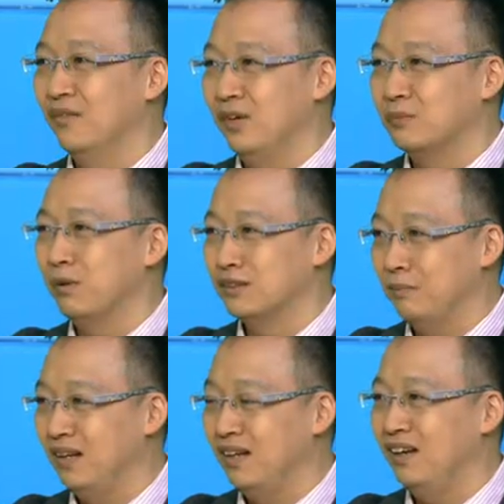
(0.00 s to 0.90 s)
the
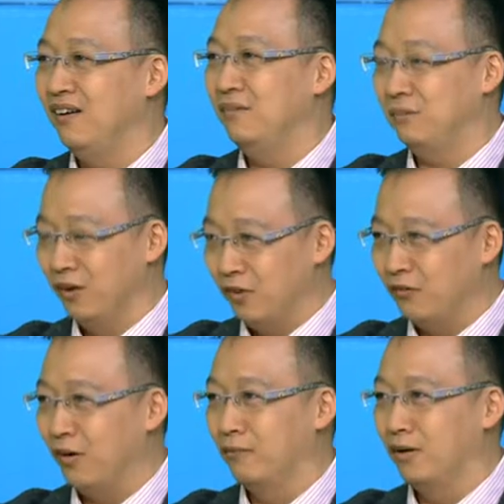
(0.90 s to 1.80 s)
responsibility
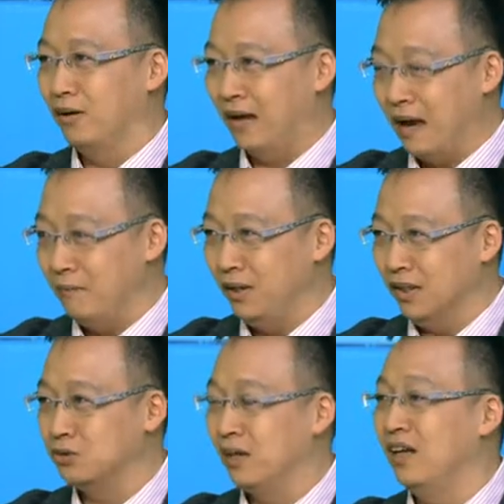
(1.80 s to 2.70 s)
from the
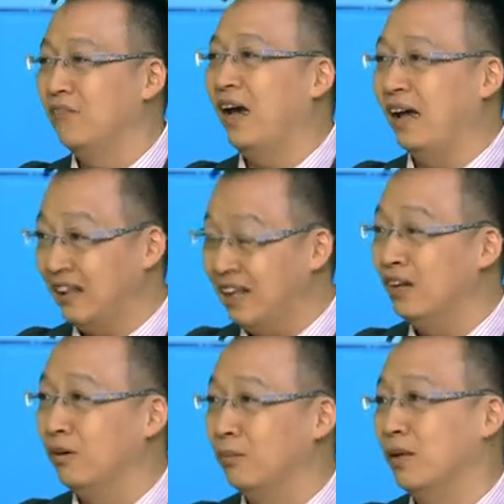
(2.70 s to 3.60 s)
administrative and
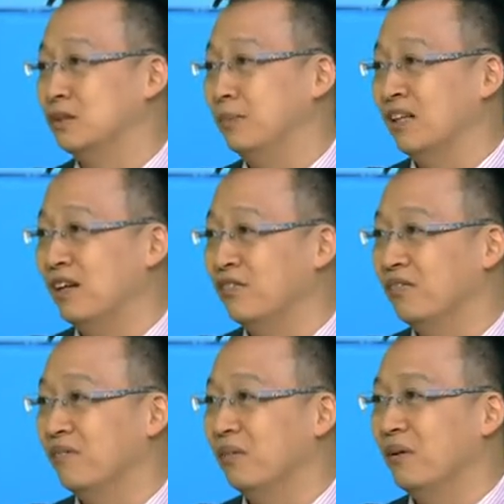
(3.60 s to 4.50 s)
legal perspective.
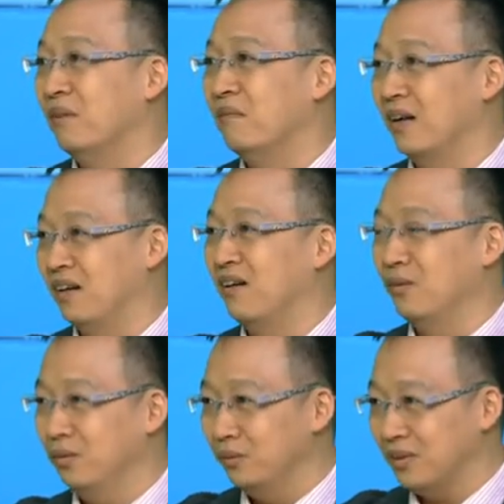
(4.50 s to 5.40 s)
But
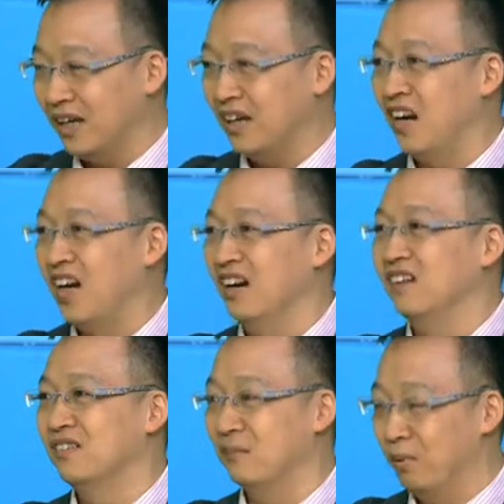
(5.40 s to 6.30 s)
who take care
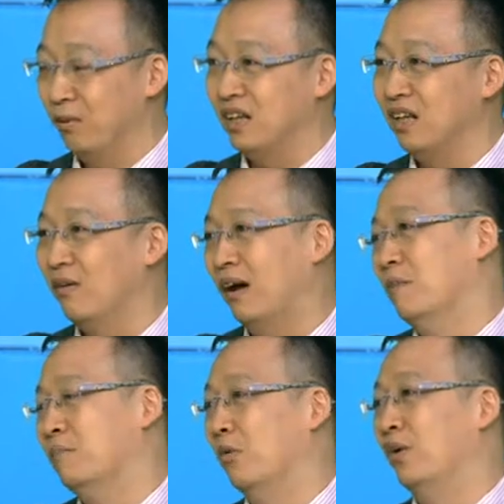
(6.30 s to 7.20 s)
the political
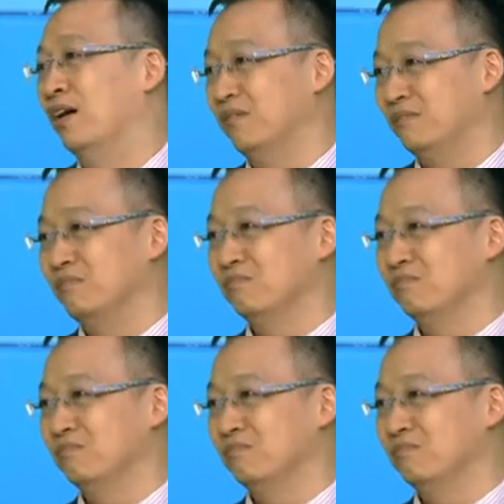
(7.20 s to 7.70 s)
and moral?